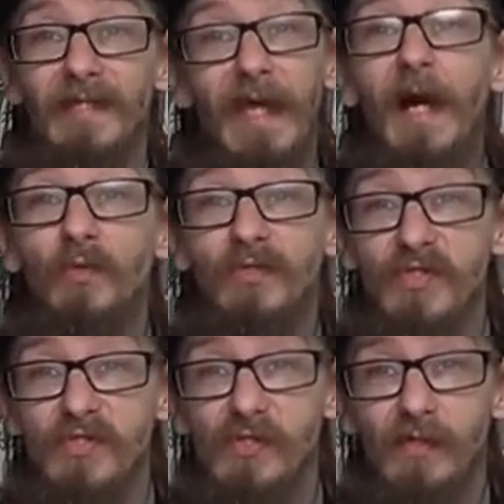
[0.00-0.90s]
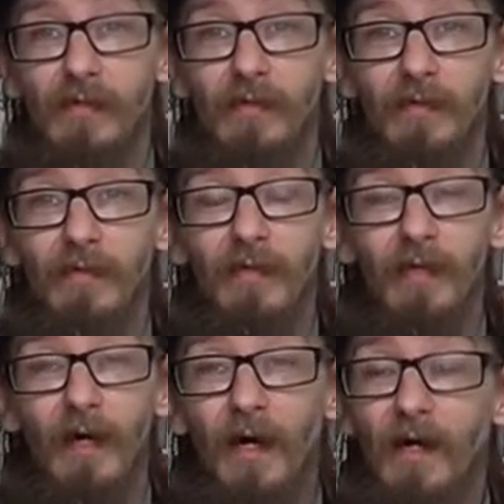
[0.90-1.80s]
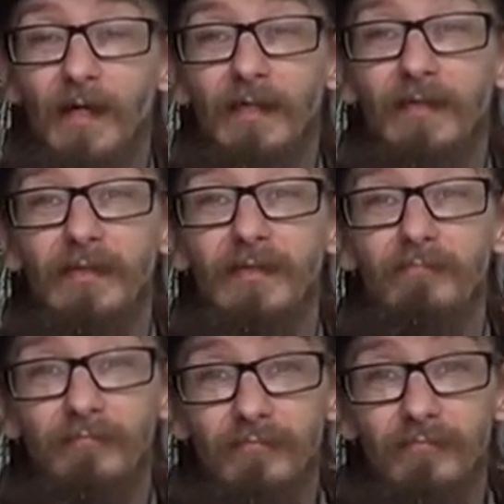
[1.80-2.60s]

encounters. And